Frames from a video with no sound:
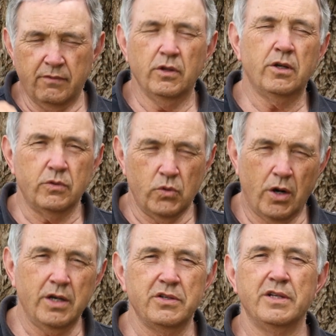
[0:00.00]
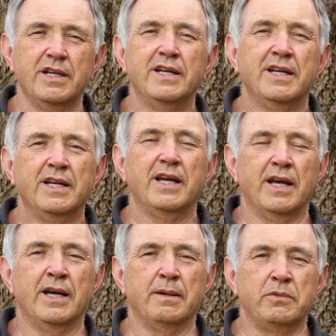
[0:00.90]
horizon
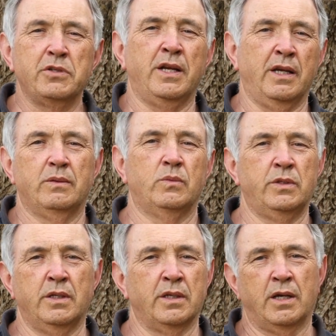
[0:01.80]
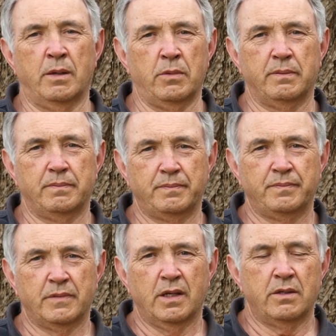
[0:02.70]
setting within the camera.
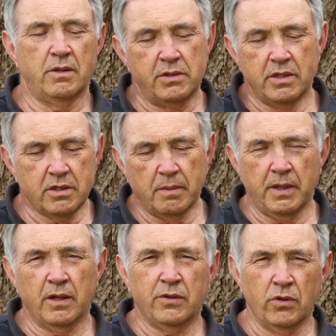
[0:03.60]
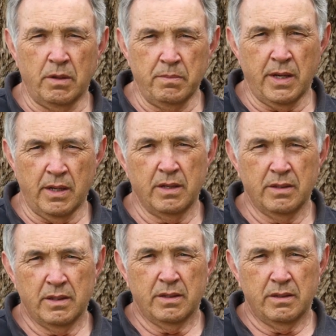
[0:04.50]
So it's just something I thought I'd better
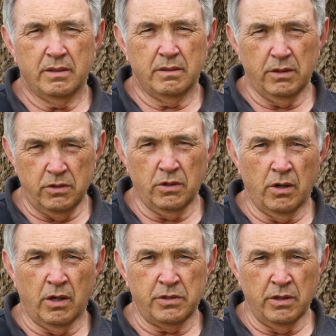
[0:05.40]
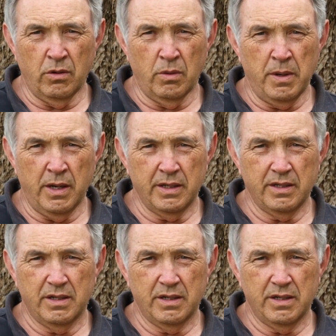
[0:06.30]
let you guys know about.